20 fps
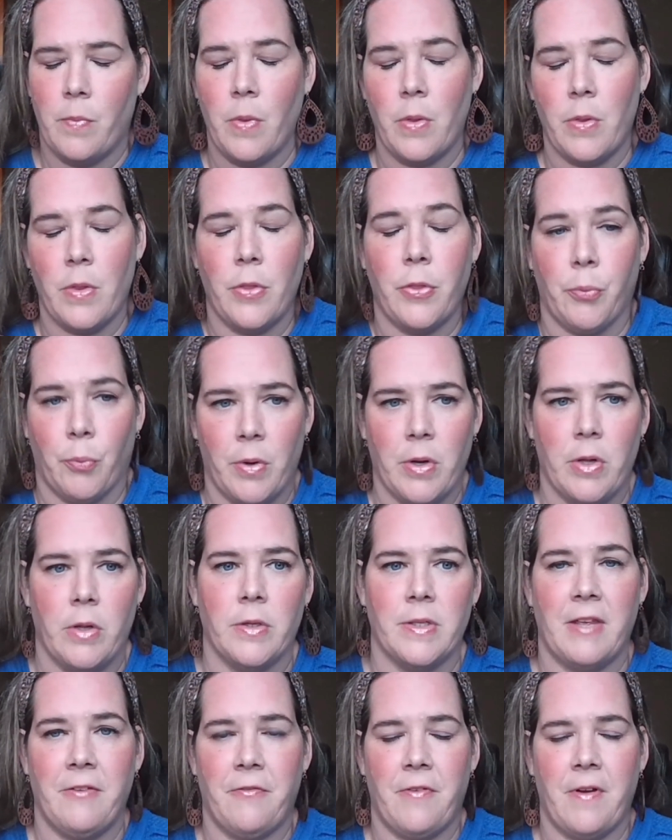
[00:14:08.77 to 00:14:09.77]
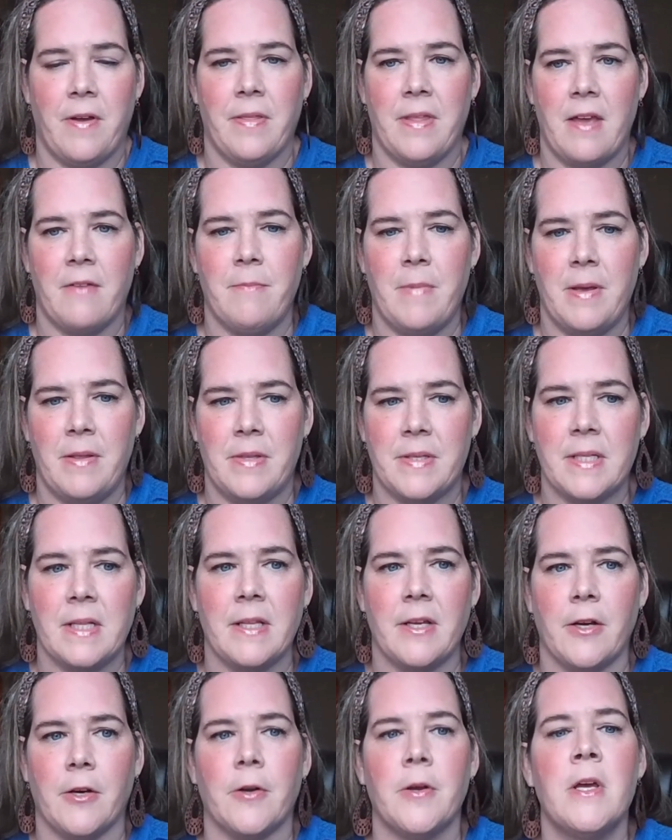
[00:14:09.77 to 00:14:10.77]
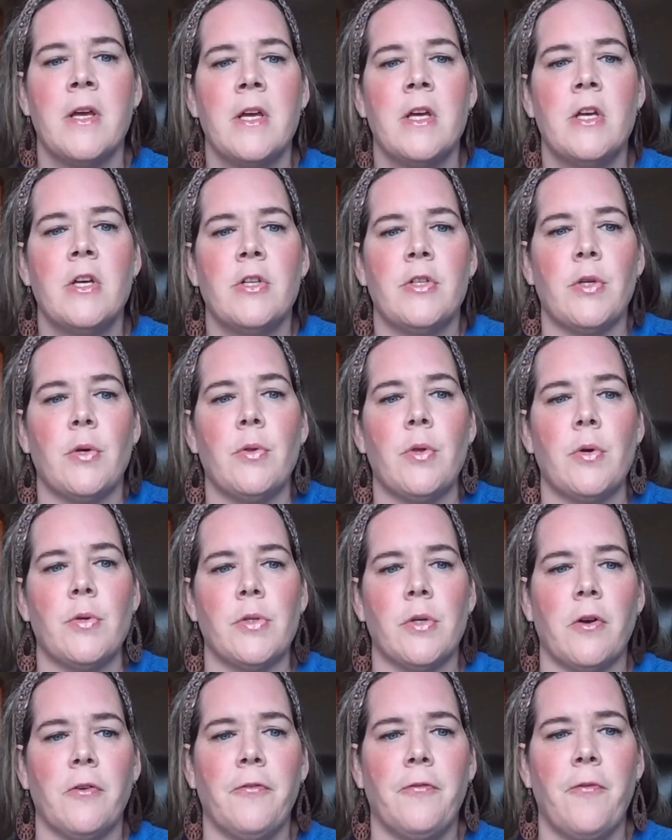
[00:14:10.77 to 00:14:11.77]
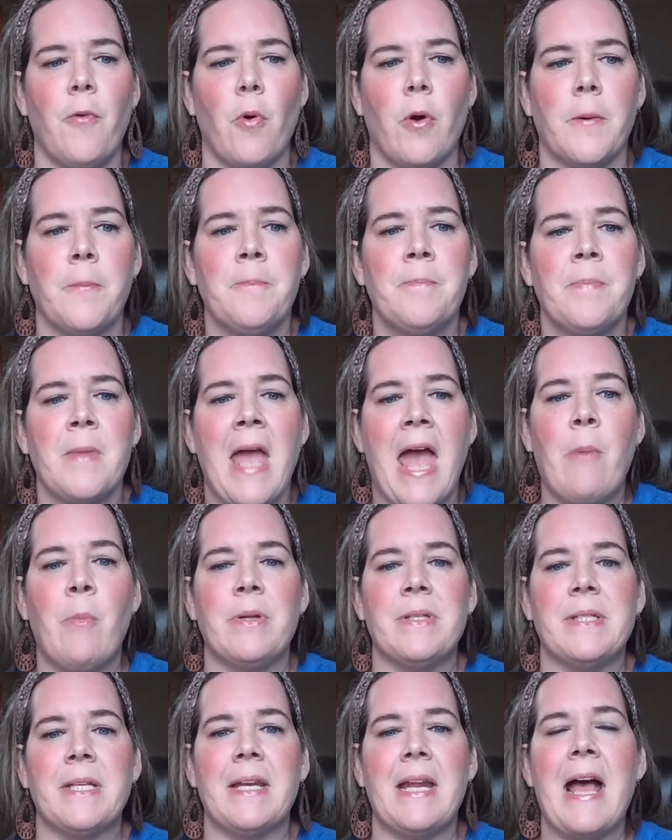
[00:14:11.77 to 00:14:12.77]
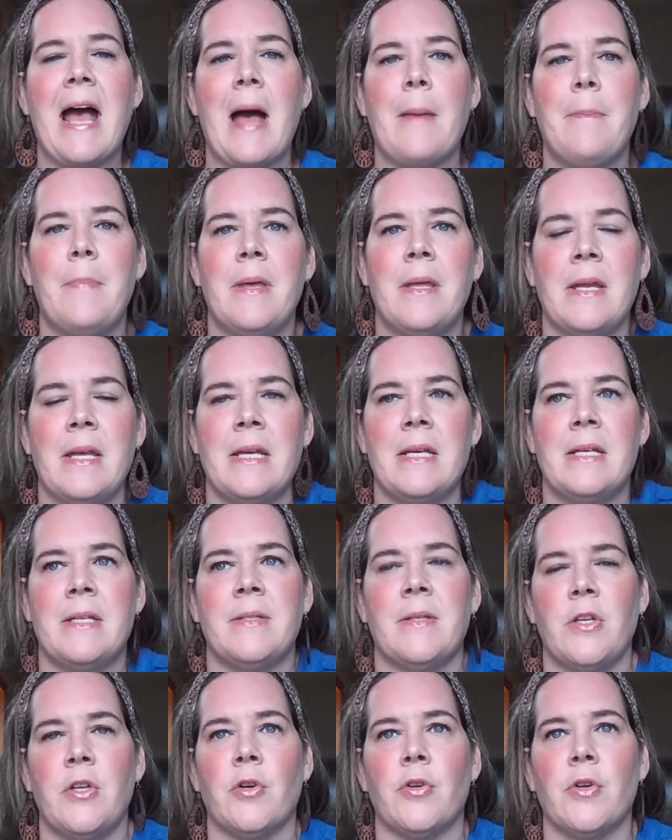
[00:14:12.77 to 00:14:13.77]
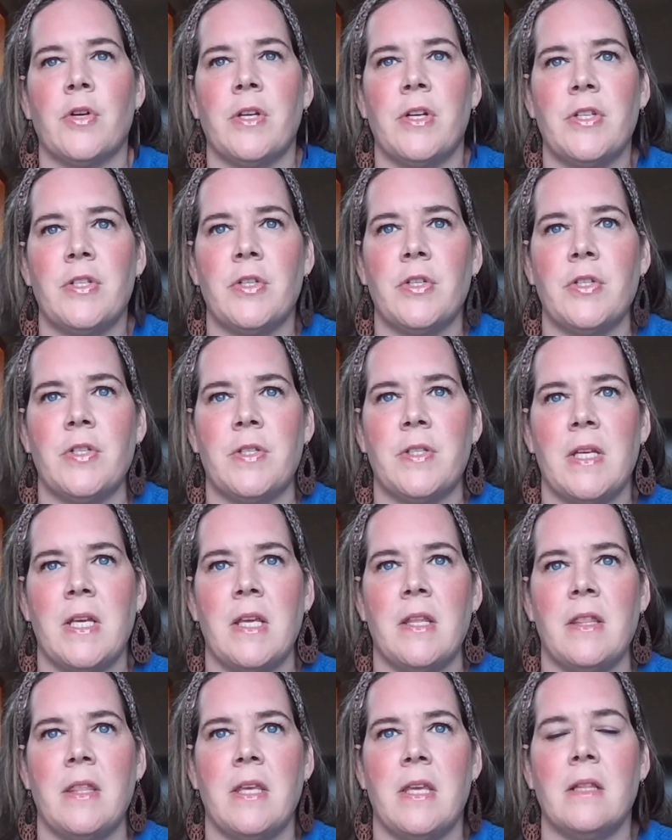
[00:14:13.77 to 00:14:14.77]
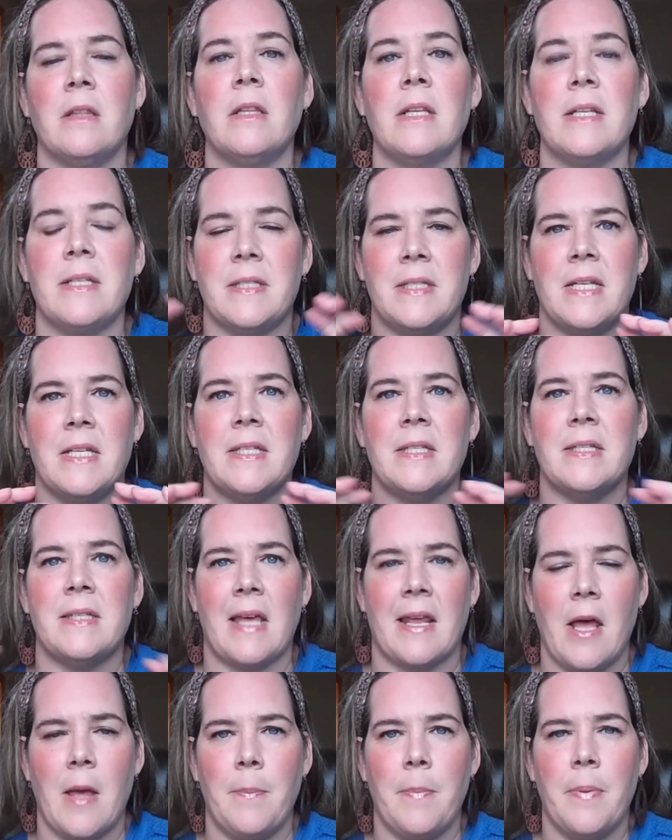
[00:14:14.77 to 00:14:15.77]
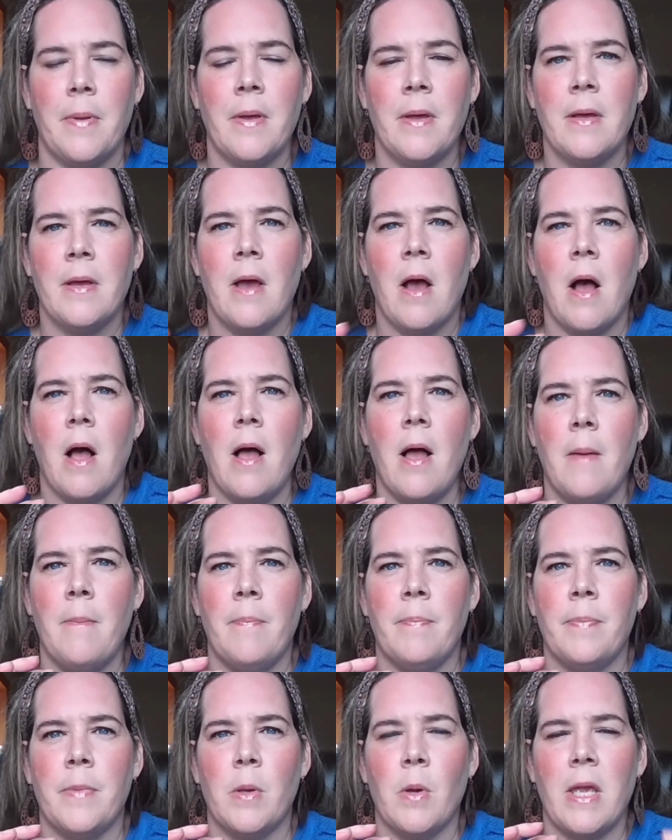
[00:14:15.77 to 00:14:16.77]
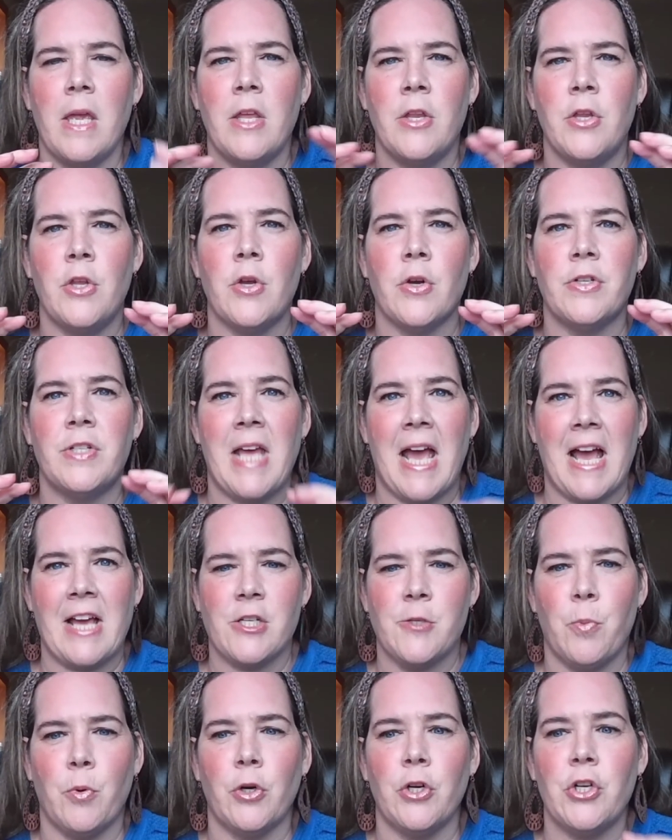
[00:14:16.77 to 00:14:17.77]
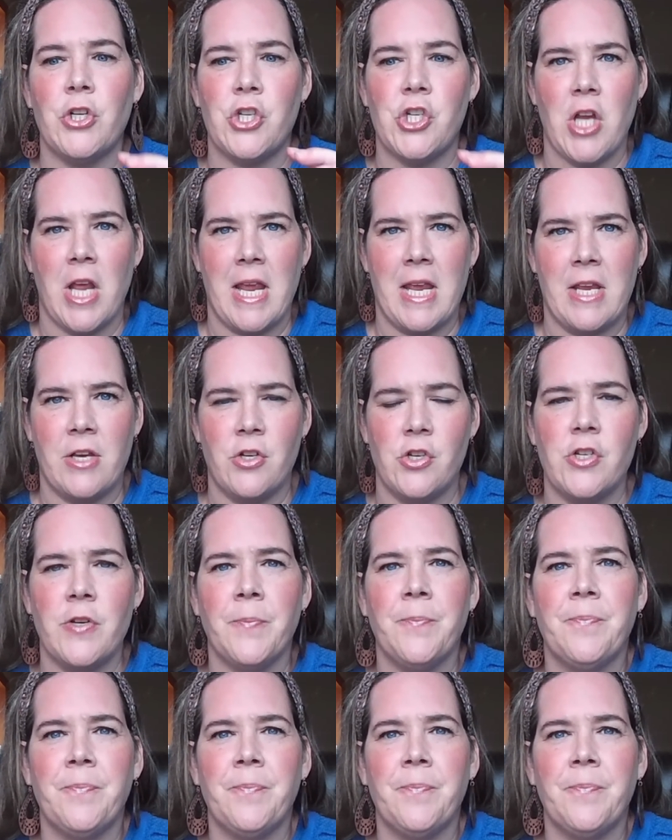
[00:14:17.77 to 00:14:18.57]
thrilled they finally have made this clear. So those are your 4, and what's going to happen is you're going to see the listing setup in your dashboard change